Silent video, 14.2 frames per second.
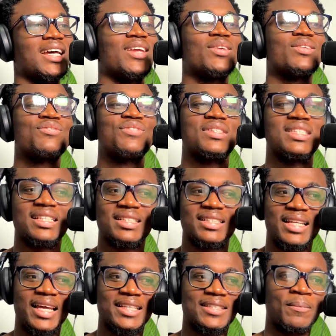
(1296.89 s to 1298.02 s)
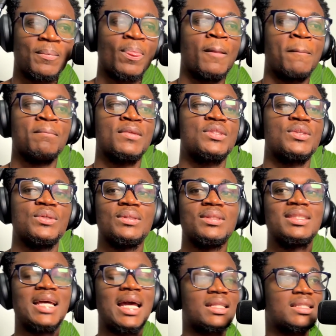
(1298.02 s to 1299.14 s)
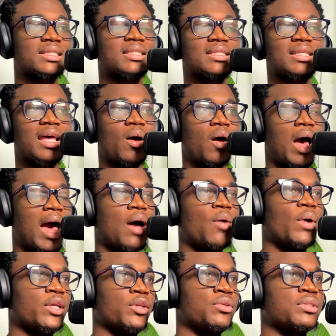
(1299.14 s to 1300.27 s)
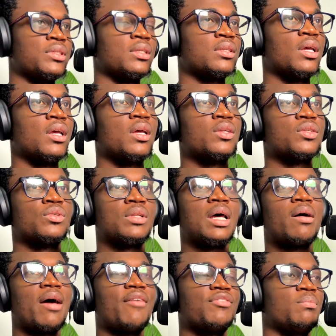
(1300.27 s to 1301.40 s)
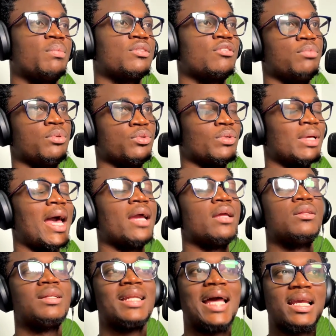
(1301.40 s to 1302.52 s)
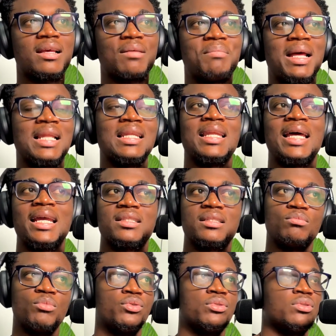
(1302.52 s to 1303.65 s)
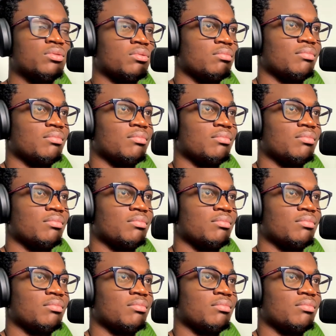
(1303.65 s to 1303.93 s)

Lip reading: I use Vitesse light. So that's how I use it. So now I have the best of both worlds. I like my light mode.